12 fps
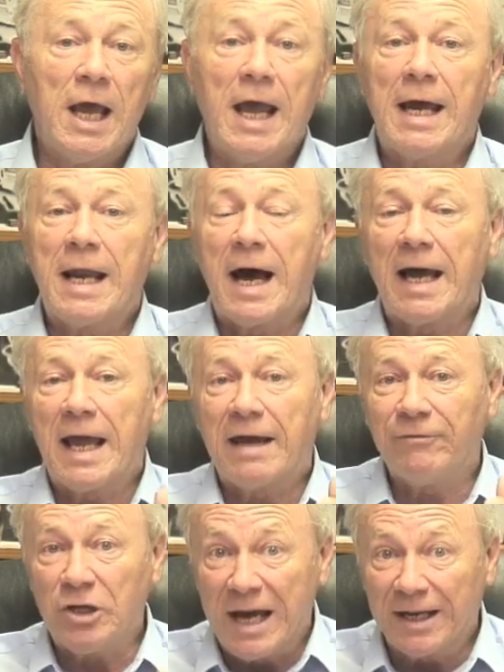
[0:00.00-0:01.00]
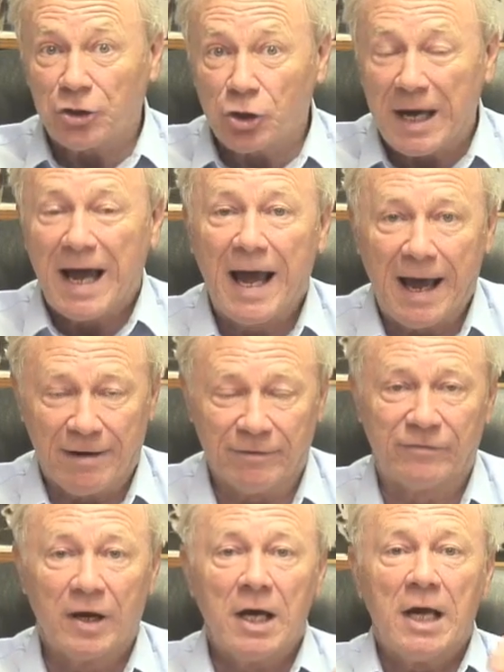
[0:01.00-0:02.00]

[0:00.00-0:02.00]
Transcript: And I have yet to have